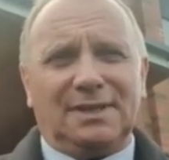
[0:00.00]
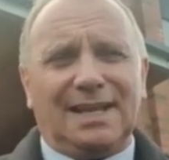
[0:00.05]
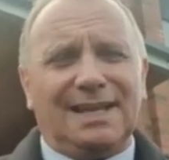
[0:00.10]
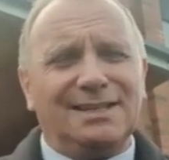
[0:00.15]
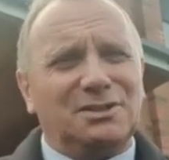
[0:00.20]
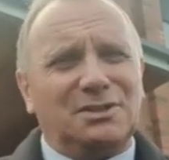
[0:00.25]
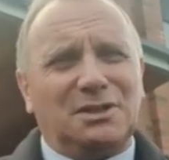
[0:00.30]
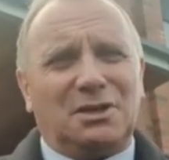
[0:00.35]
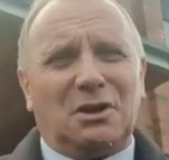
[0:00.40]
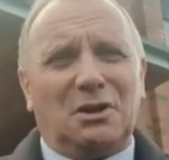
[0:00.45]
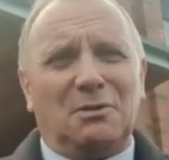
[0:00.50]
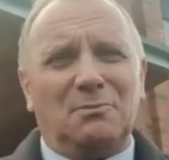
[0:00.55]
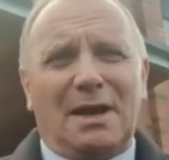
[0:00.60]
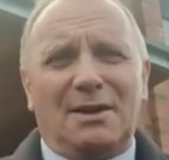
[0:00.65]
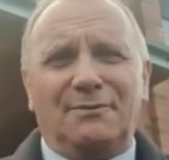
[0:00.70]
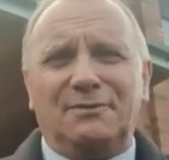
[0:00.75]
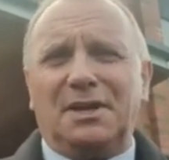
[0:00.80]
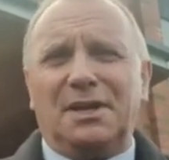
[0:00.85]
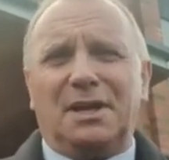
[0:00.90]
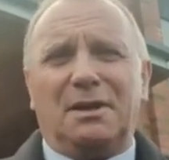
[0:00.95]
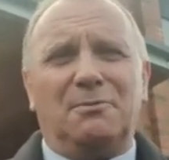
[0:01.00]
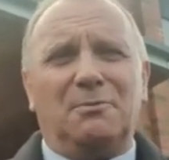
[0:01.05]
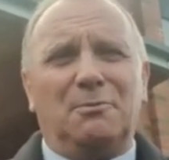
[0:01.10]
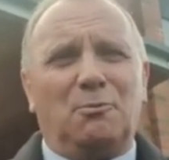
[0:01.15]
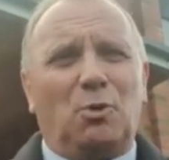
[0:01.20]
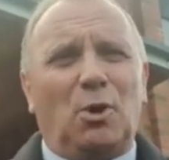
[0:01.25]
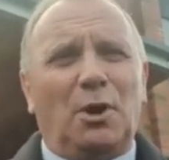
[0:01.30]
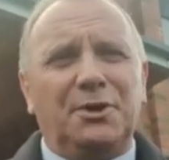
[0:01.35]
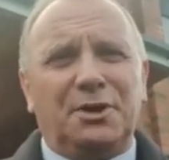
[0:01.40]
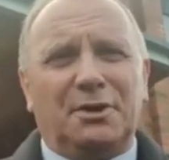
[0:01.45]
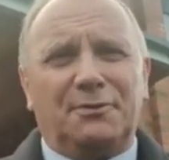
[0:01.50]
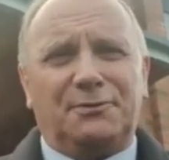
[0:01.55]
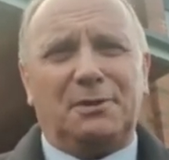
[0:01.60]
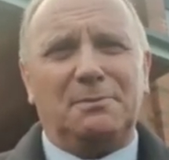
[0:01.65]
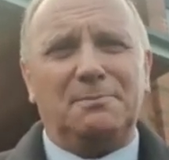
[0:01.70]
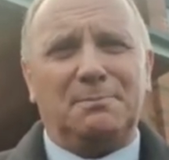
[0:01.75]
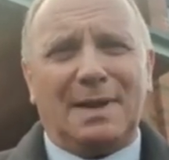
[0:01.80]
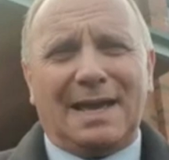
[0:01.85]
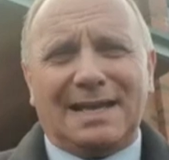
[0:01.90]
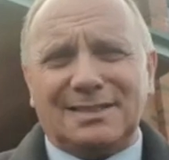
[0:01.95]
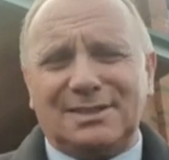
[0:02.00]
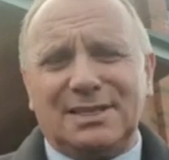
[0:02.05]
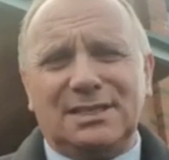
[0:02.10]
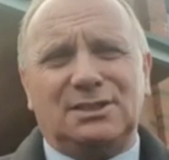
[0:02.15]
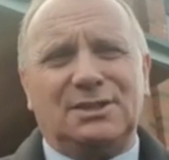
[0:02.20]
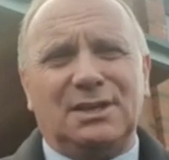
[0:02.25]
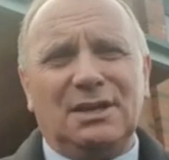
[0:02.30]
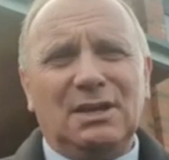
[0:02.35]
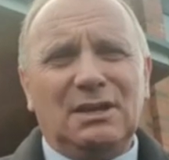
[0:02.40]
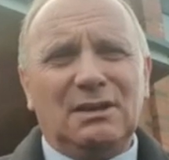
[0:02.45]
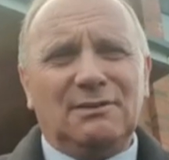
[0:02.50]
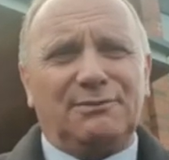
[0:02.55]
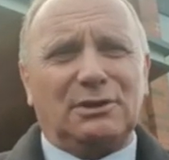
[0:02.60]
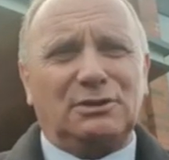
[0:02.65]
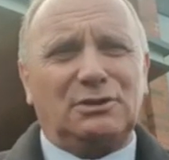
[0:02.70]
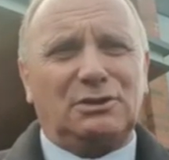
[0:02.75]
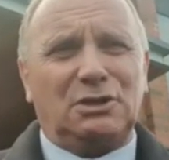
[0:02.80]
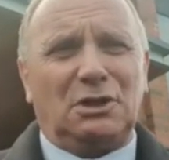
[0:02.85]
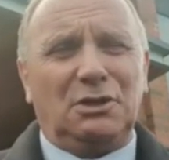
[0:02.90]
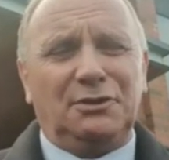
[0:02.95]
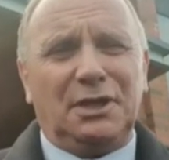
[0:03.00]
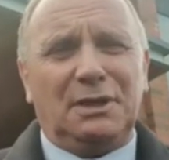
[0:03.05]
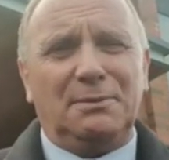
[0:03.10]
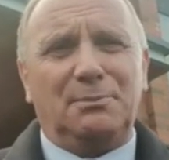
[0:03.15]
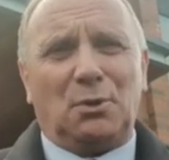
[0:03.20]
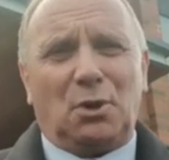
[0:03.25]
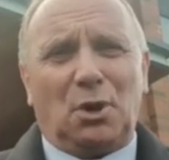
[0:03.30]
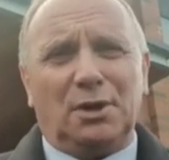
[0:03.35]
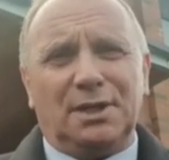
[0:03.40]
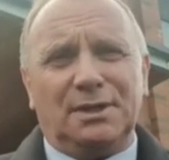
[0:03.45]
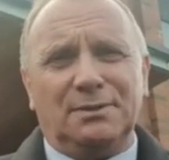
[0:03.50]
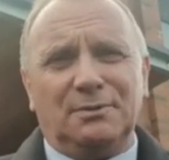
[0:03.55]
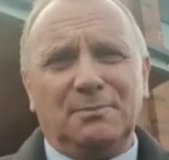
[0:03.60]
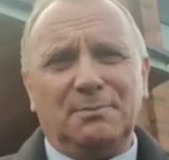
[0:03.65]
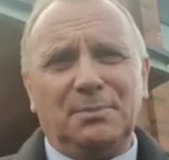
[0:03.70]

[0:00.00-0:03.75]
Let's come. I've got a wonderful message for Sunday morning.